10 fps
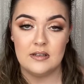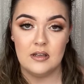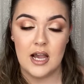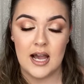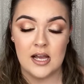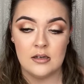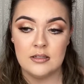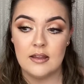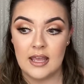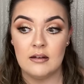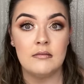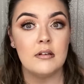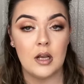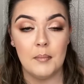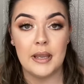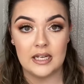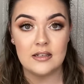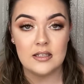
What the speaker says: and then competed.